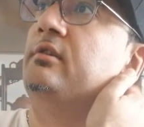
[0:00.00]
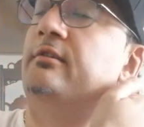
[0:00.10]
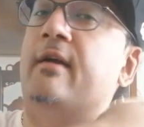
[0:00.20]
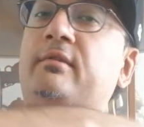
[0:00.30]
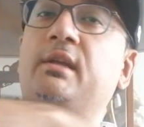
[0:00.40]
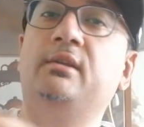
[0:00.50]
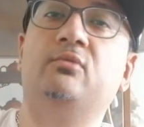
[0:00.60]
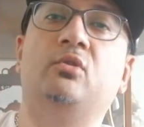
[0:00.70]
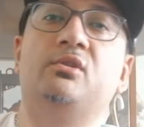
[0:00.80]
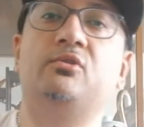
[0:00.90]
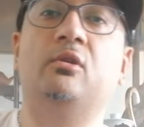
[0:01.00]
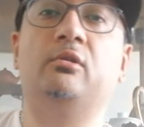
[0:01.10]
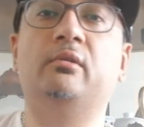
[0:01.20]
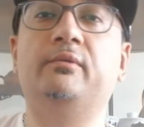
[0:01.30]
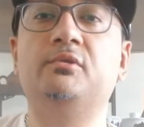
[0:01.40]
gravitate towards
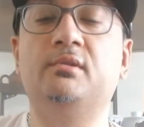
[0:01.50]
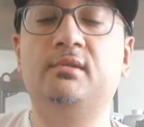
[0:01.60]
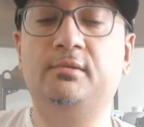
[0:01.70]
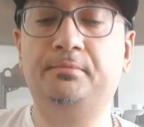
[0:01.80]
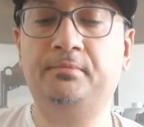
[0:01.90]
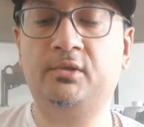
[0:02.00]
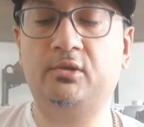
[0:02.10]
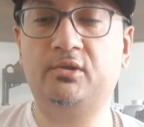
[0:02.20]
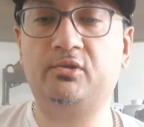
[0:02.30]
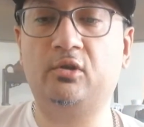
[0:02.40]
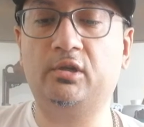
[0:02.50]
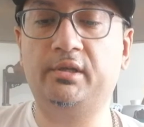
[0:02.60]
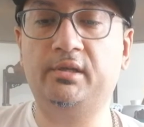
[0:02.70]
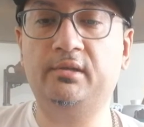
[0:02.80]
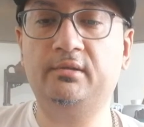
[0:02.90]
stronger infusions or stronger
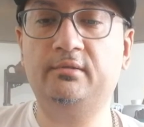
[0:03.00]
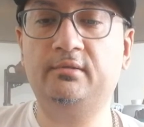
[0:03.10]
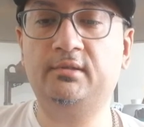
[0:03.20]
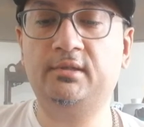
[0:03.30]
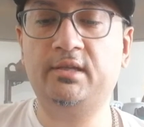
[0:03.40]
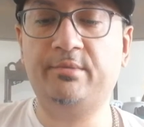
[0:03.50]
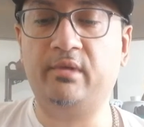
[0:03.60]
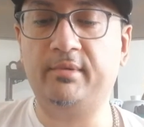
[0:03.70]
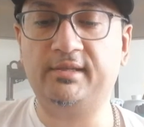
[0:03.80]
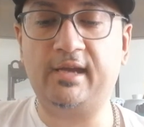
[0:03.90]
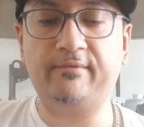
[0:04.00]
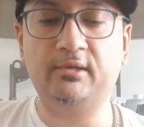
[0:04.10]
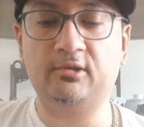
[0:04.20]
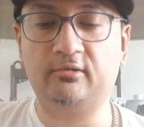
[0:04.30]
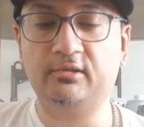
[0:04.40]
tea. Maybe it's
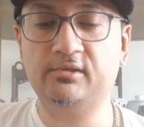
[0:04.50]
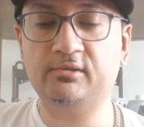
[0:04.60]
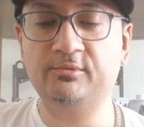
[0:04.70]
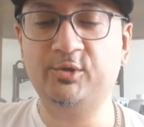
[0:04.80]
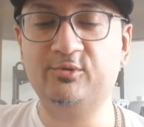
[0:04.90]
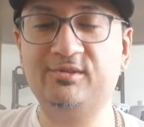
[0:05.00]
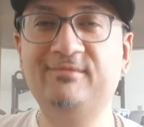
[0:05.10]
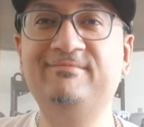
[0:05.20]
caffeine tolerance. Who knows?